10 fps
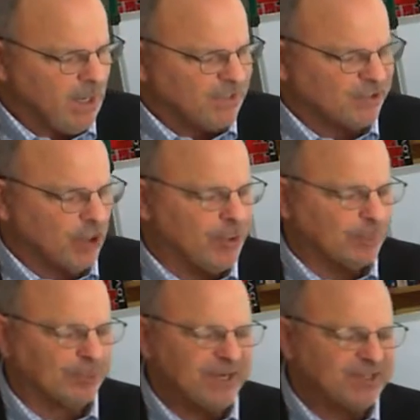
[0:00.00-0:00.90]
So the
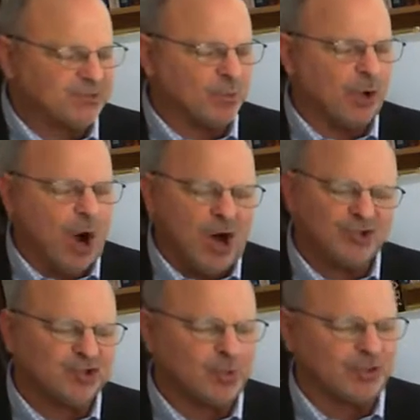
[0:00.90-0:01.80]
priests were
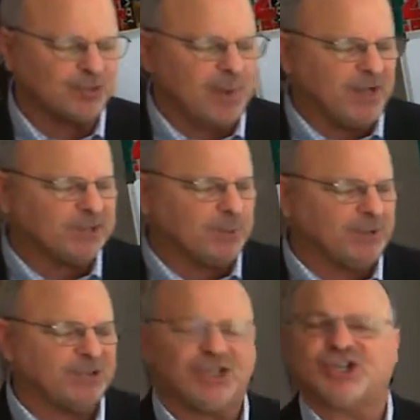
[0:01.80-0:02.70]
also responsible
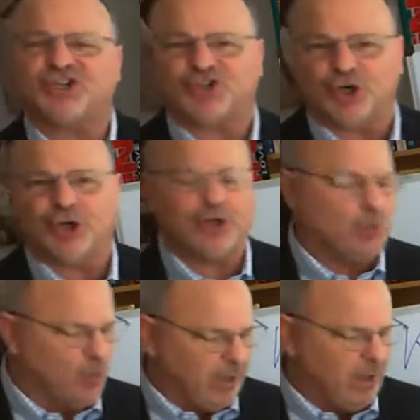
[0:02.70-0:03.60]
to discern the
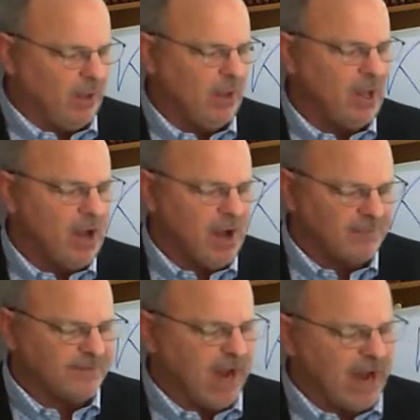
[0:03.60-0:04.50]
will
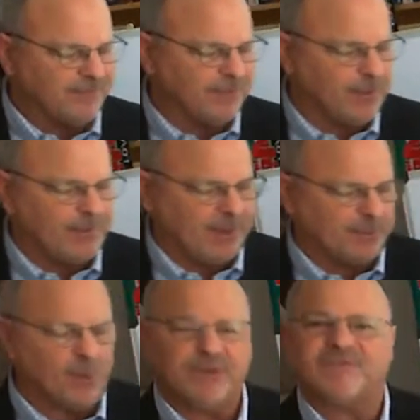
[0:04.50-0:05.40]
of God for the
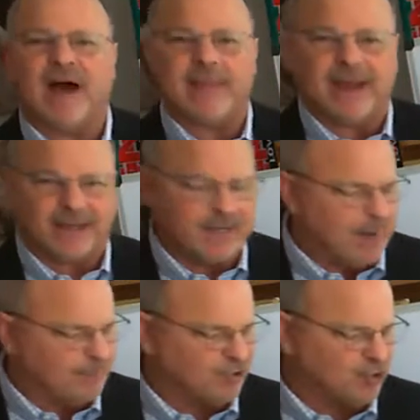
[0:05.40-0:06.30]
people. We find that in
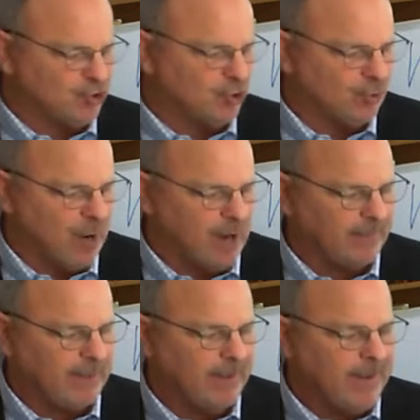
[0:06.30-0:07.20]
Numbers and
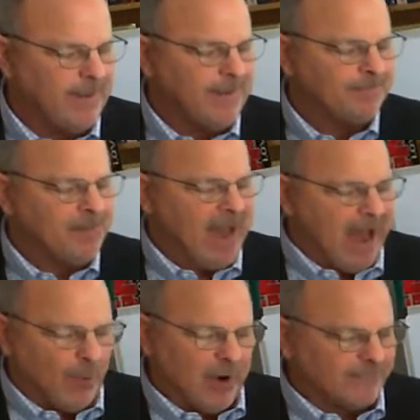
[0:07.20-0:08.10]
Deuteronomy.
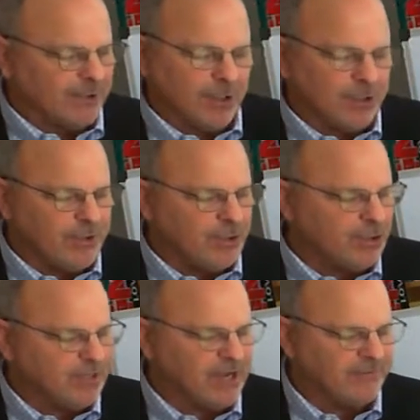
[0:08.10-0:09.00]
However, under the new
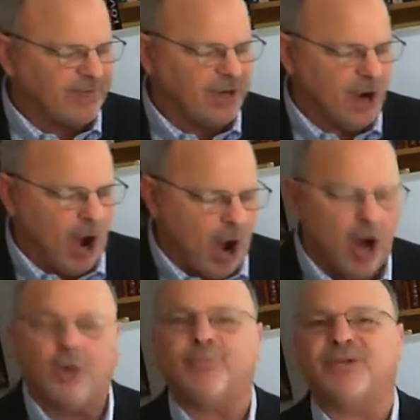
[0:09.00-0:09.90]
covenant,
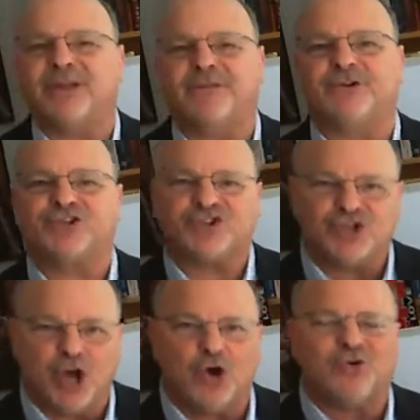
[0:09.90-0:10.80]
all believers
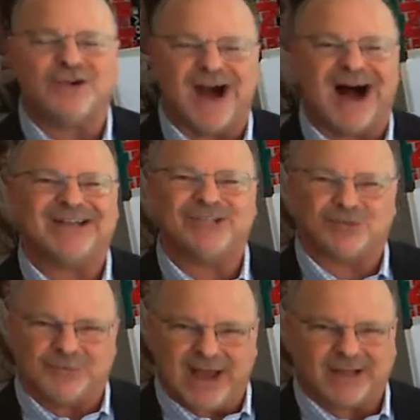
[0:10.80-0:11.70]
know God
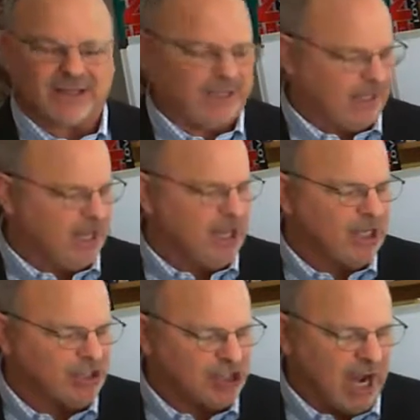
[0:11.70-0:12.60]
directly.
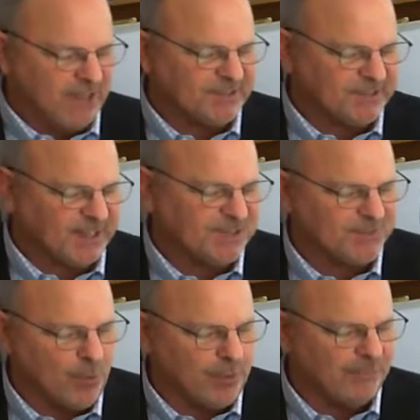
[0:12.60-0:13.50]
John 6
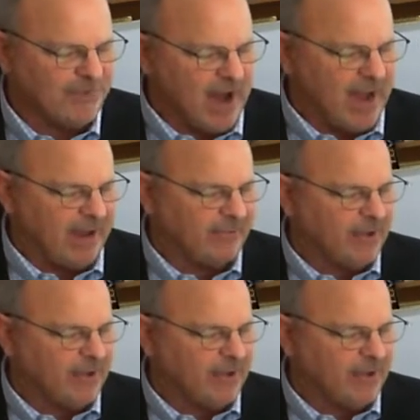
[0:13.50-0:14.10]
45.